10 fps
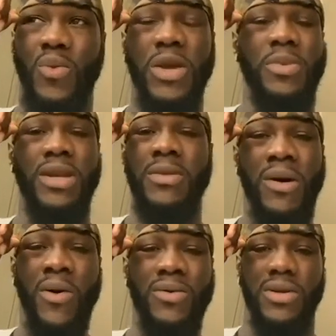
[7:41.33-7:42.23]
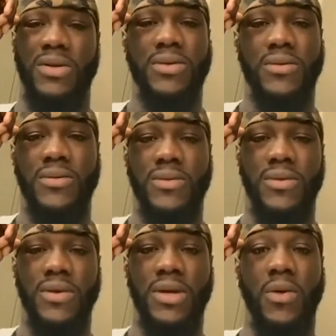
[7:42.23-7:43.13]
So, you know,
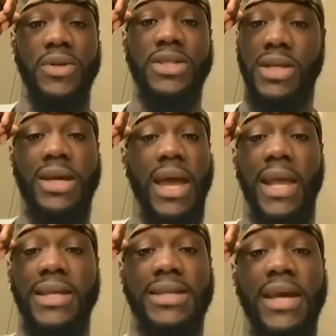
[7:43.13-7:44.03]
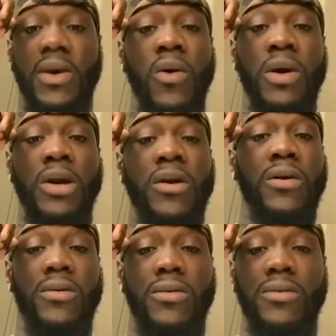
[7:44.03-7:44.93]
not only is Tyson
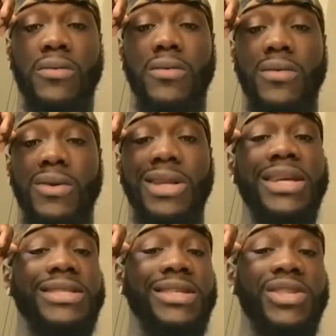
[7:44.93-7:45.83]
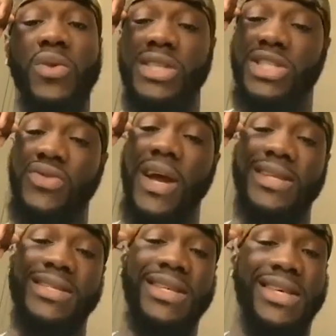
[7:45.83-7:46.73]
Fury bold about what he
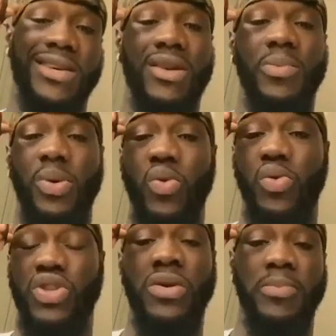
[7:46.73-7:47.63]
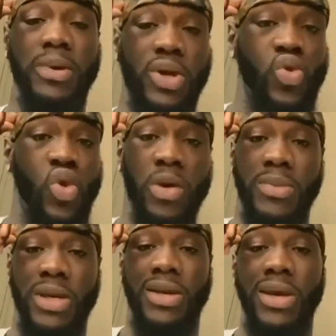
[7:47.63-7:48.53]
did, I mean, he's just saying it now,
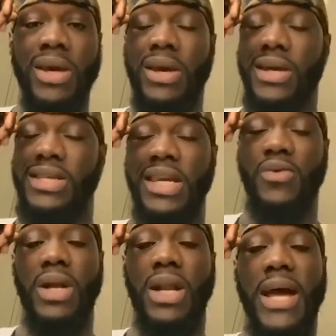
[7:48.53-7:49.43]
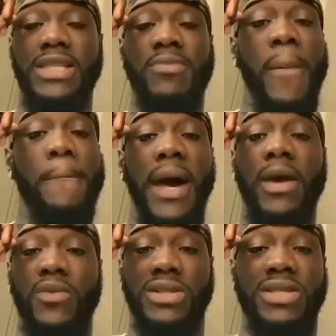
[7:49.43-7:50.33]
and people are looking the other way.
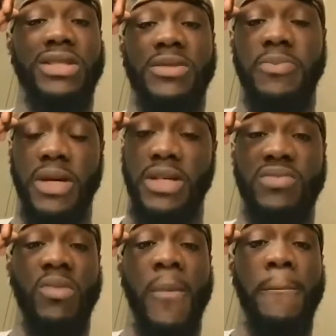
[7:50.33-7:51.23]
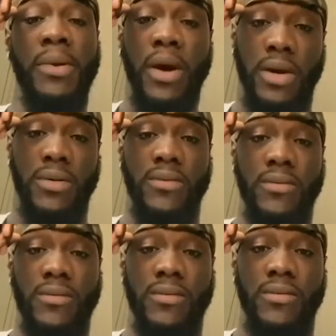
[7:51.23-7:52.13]
You know, it's really disgusting in boxing. That's
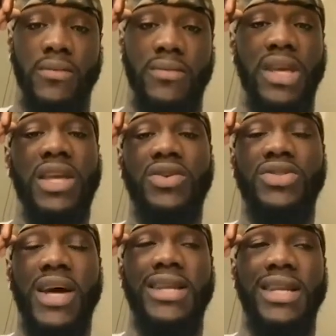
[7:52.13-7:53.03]
nothing to play around with.